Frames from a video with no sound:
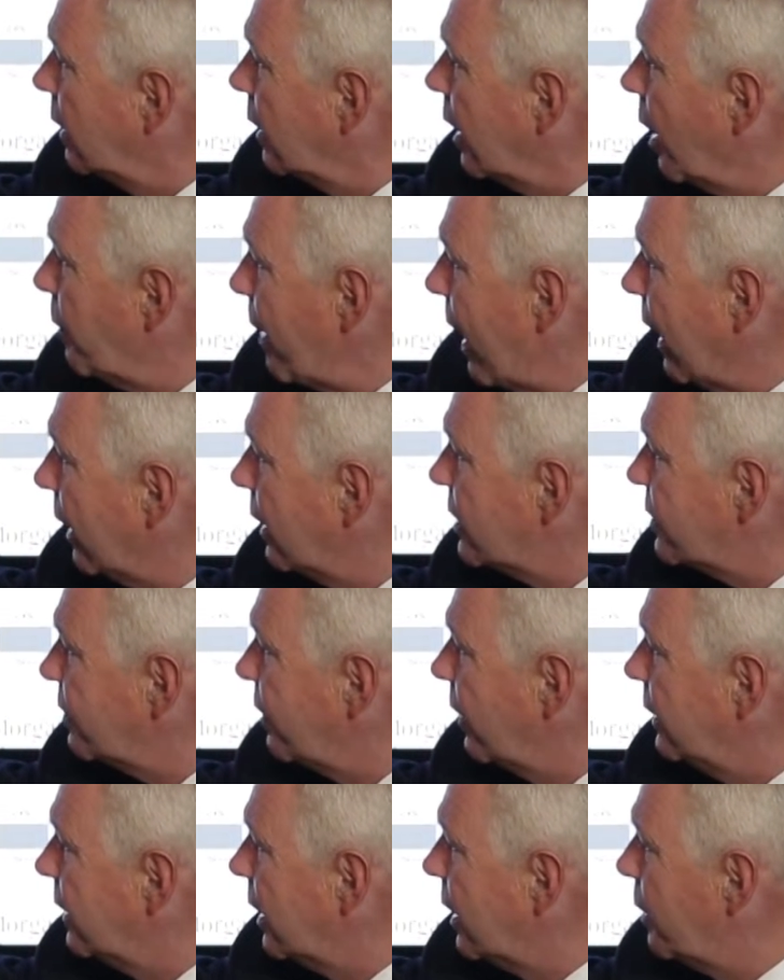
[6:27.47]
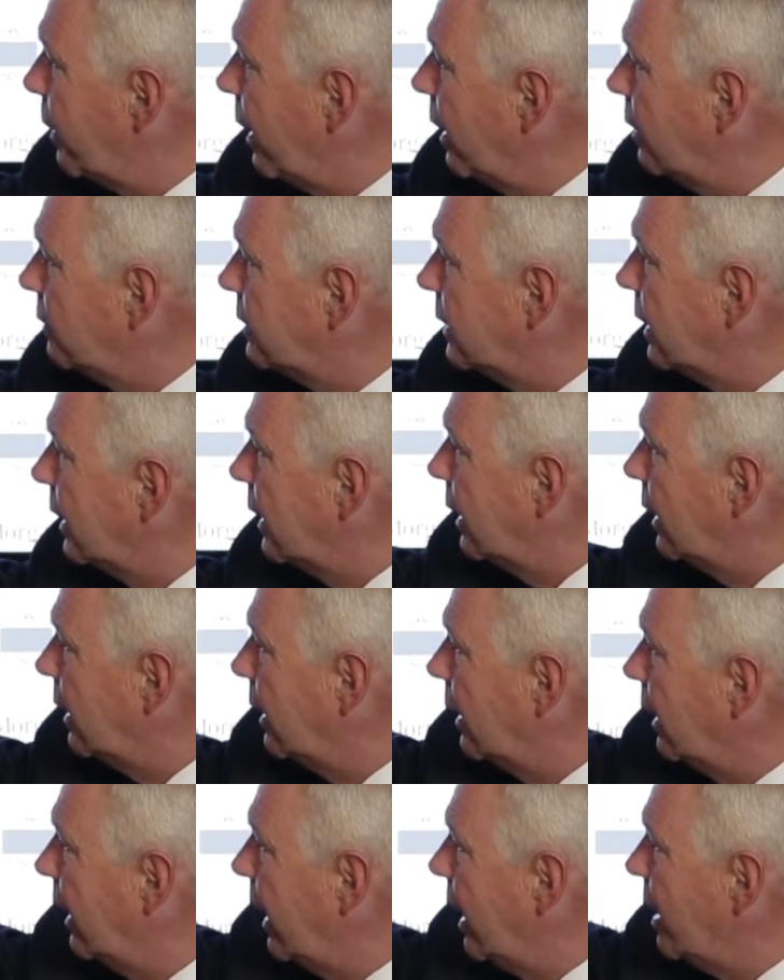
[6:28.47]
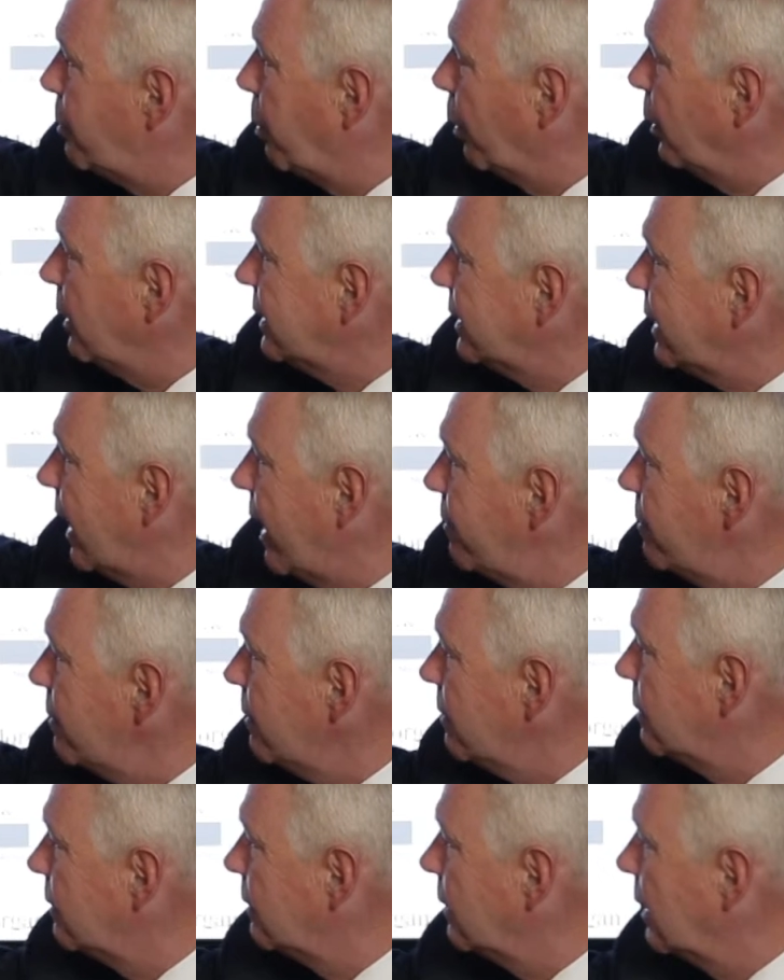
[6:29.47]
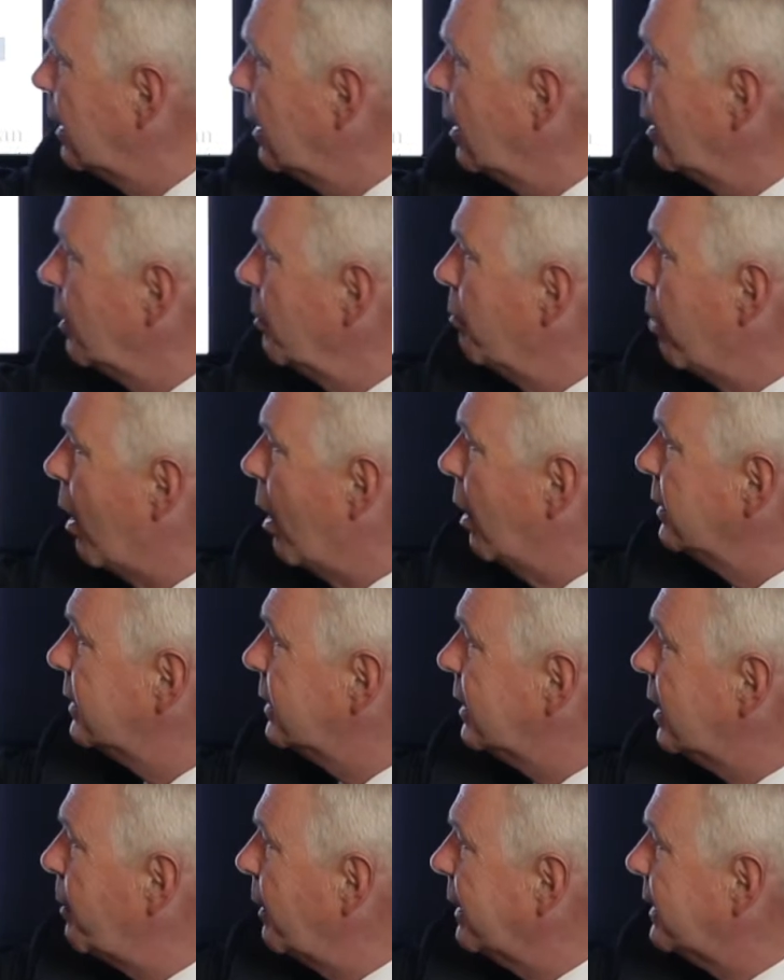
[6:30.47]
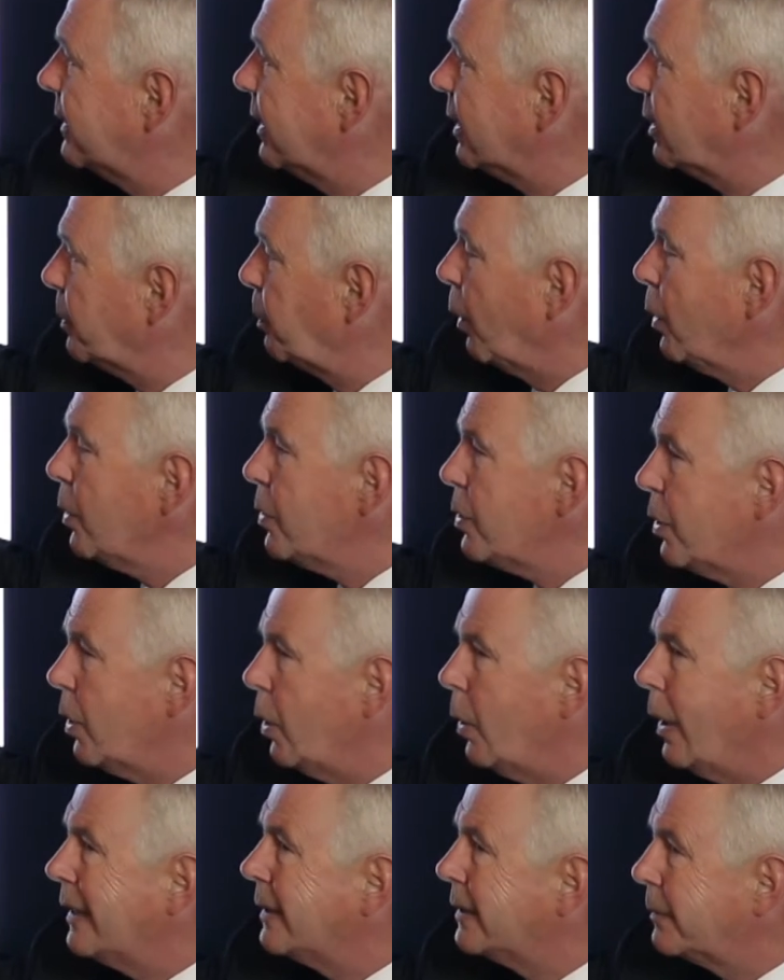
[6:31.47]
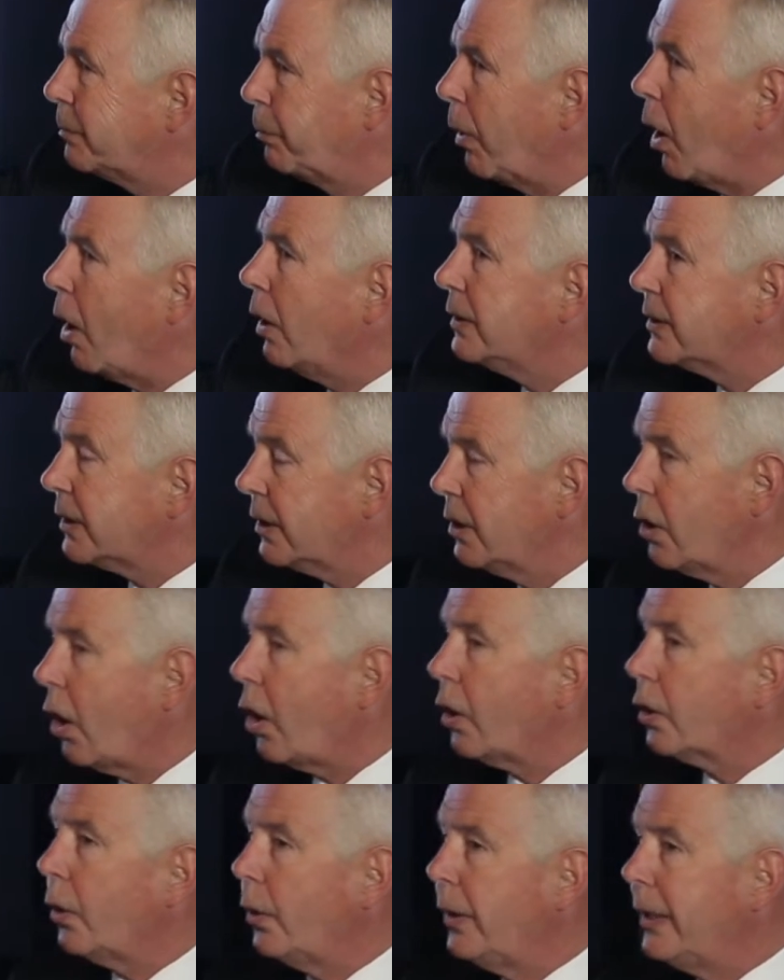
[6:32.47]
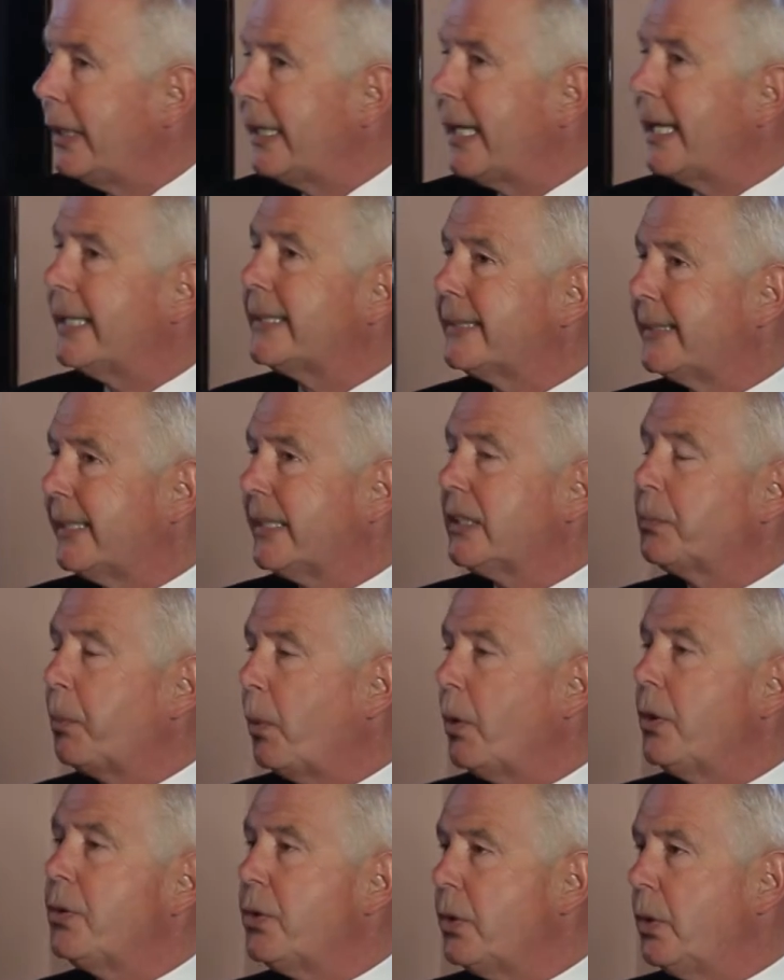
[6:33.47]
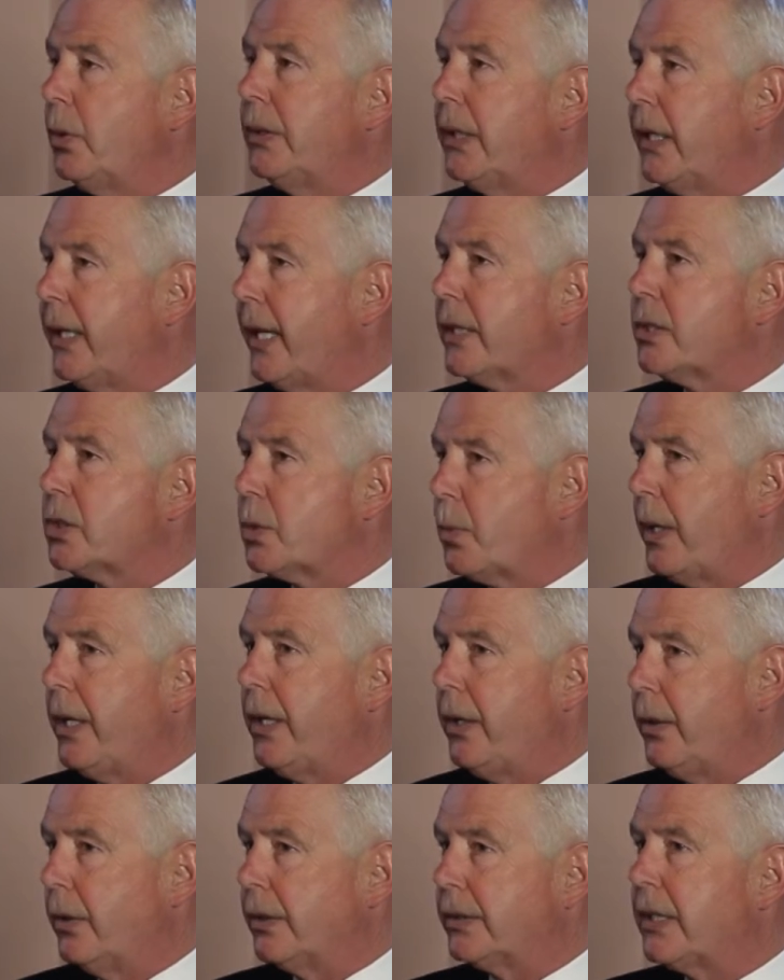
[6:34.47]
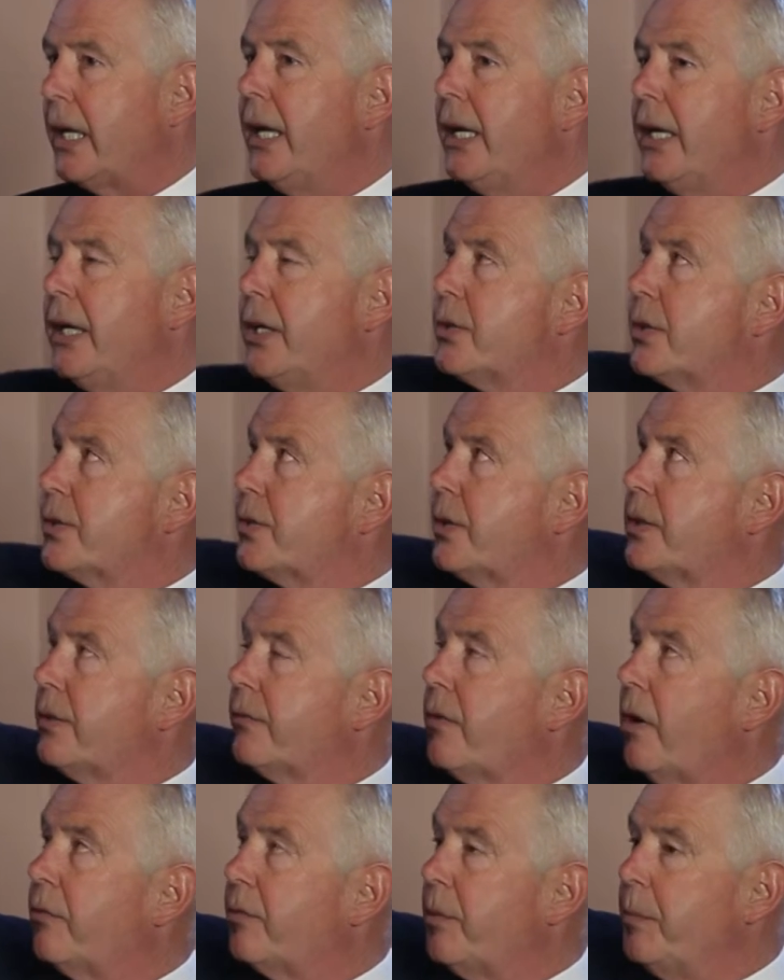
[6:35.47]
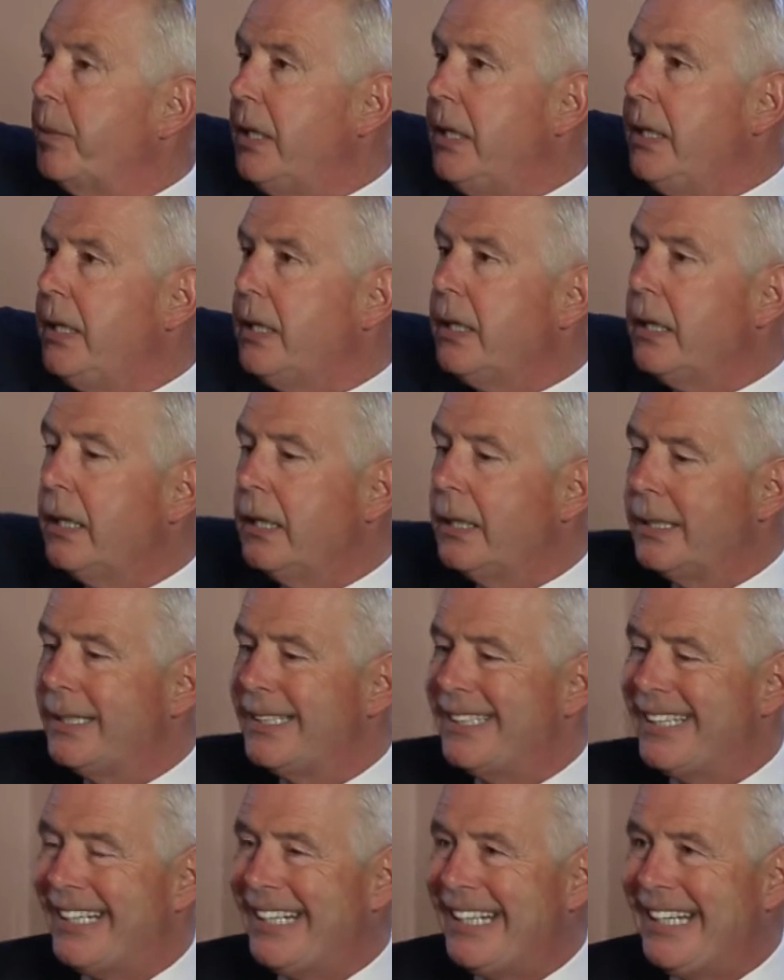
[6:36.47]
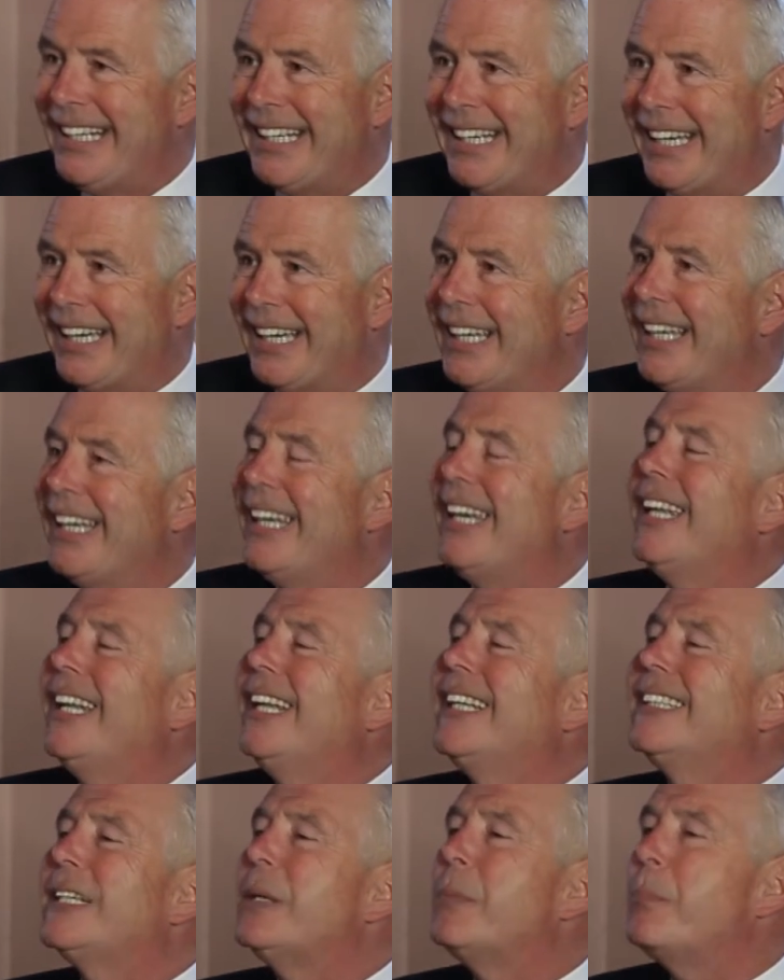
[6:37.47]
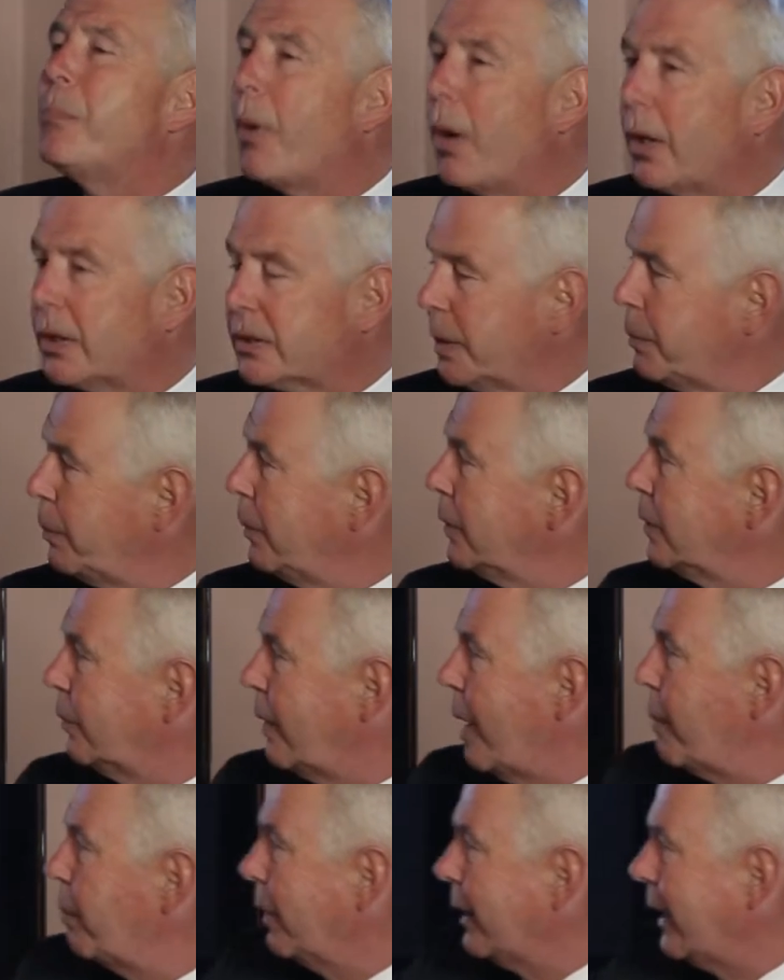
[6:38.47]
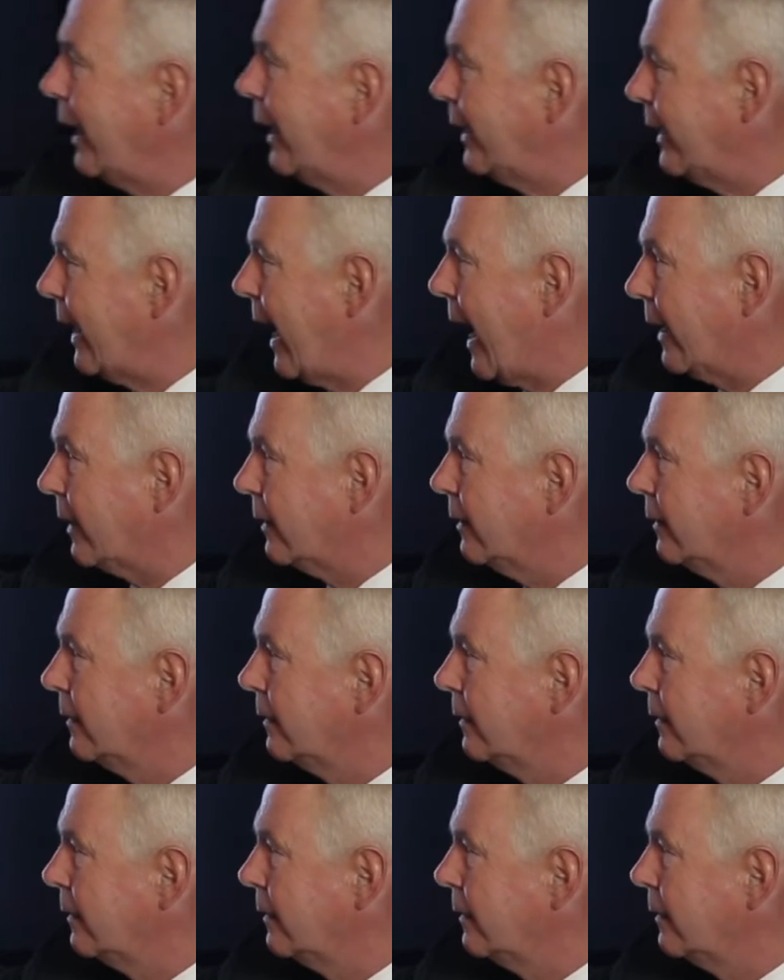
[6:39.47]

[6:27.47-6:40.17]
A balanced fund did about 8.7. Bonds did about 6.2. And bonds are not going to get 6.2 in the next 20 years. Interest rates have gone from here to here. It is impossible to replicate that.